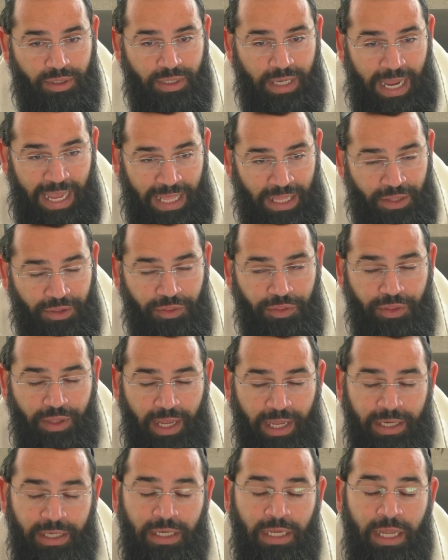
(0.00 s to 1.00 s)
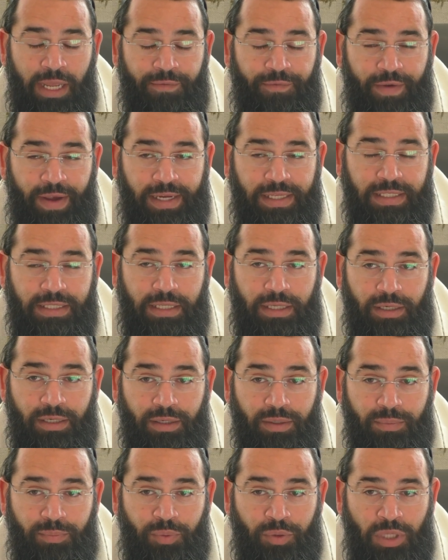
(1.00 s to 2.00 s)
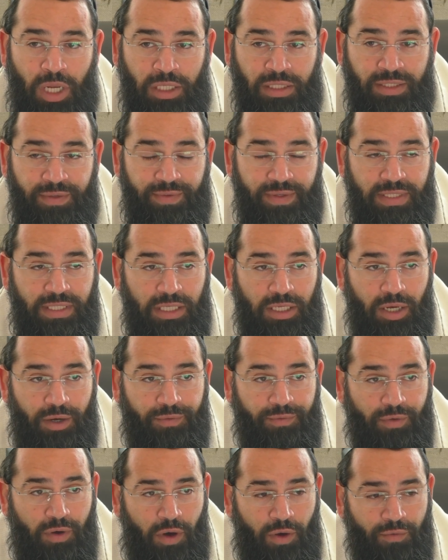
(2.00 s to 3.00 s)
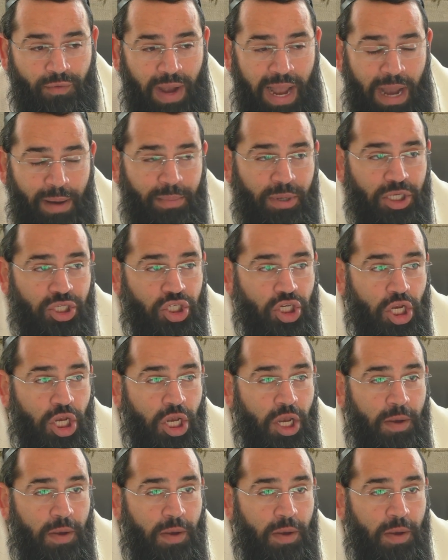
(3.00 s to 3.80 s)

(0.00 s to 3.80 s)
health, and it affects their productivity of how much